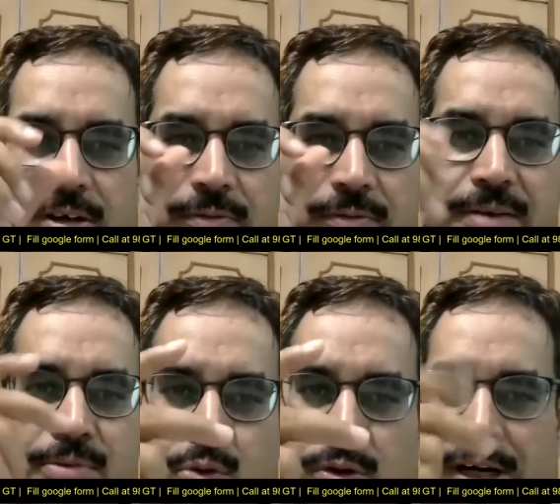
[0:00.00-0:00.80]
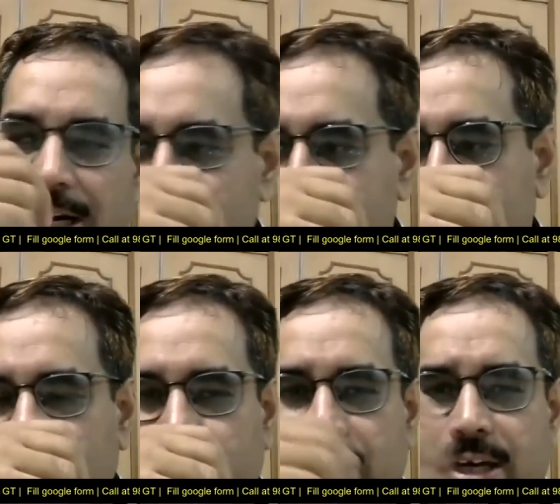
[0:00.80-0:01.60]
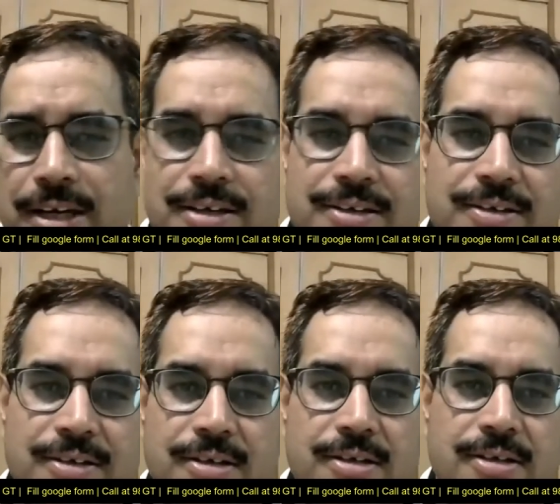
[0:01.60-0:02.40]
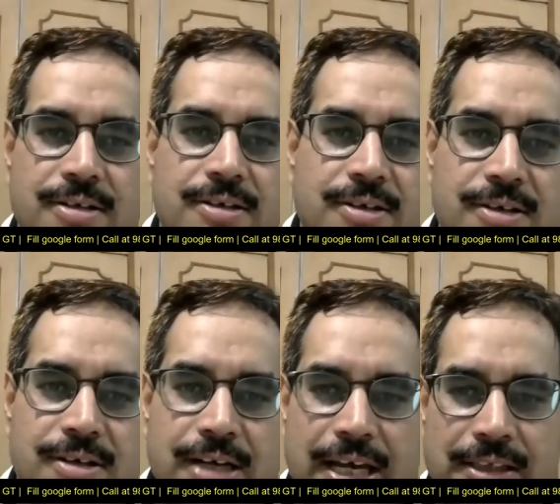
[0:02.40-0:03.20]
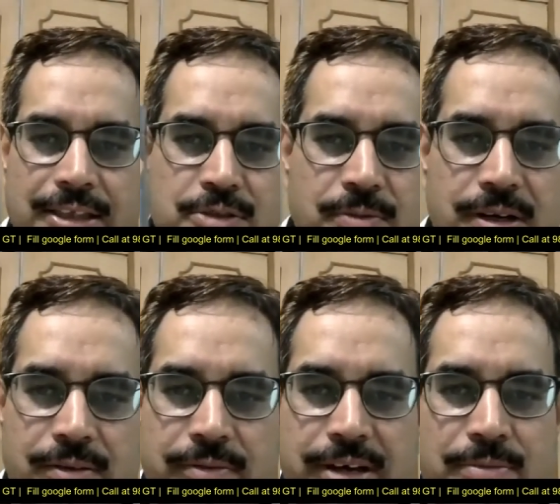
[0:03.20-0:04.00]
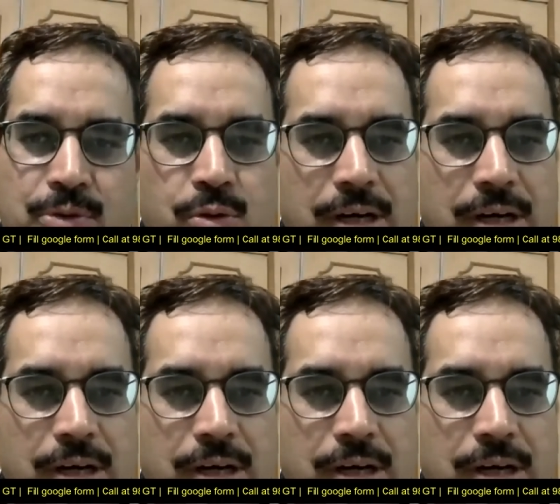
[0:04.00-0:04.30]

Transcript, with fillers: we have two glass, okay? Like this one, we have two